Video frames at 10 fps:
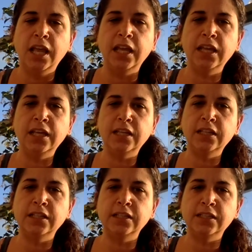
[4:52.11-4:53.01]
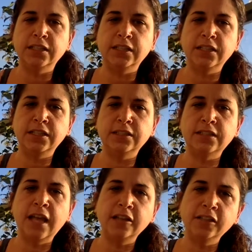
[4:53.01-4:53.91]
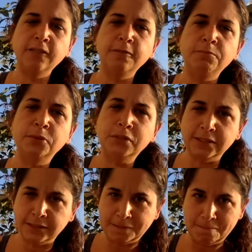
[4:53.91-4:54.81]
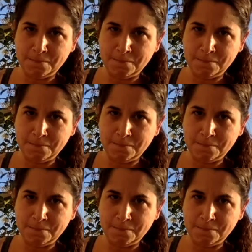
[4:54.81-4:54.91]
and it is actually from Buddhism.